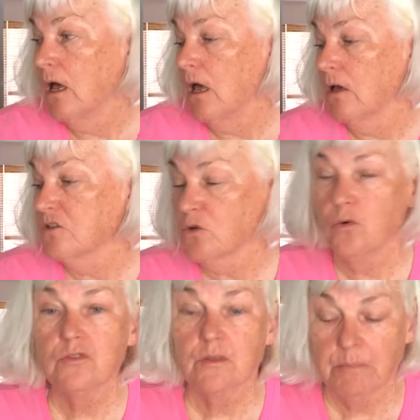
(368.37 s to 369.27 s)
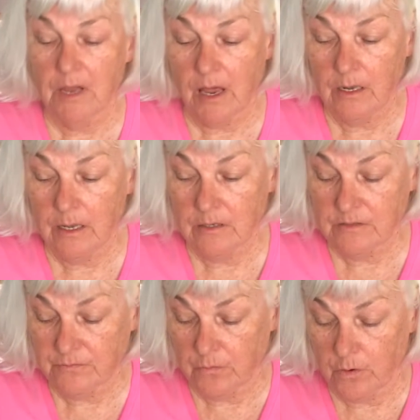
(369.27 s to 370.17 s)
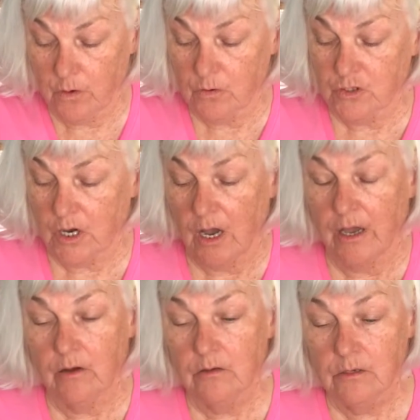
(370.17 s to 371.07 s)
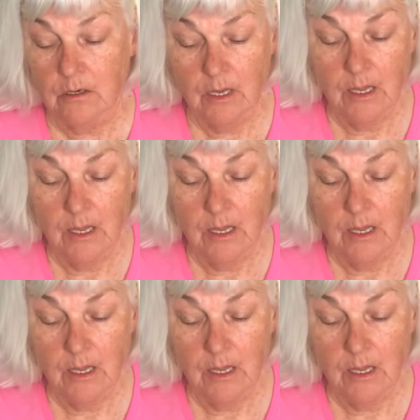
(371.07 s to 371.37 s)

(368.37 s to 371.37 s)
a school supply list for your child,